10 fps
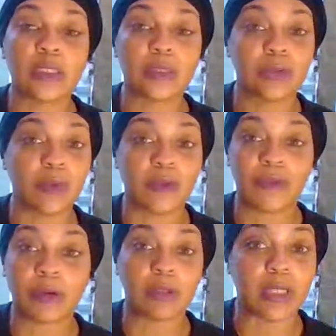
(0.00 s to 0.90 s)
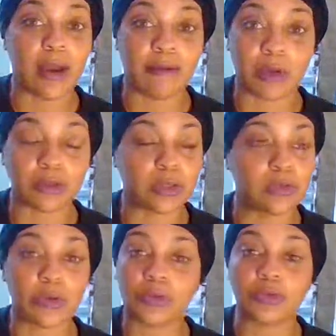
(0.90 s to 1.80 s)
that is gonna be very diverse
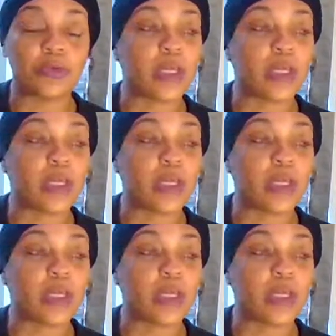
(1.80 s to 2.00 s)
you going you